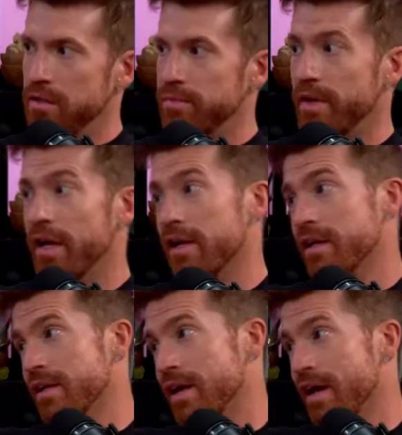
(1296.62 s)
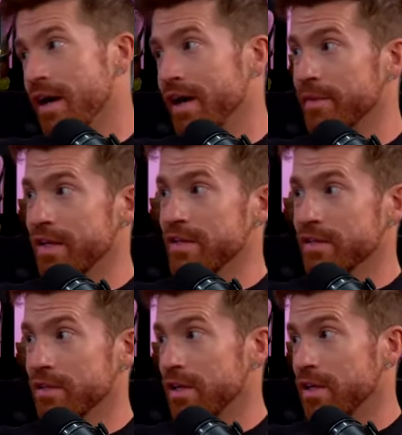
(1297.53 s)
But I mean,
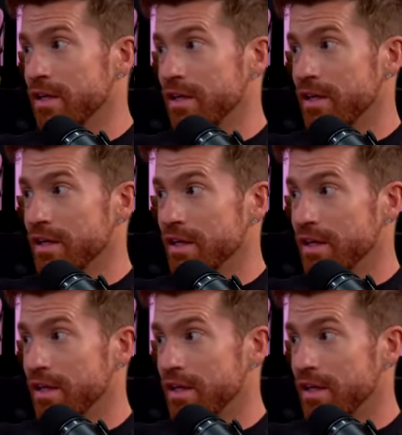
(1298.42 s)
Ubah would have some issue.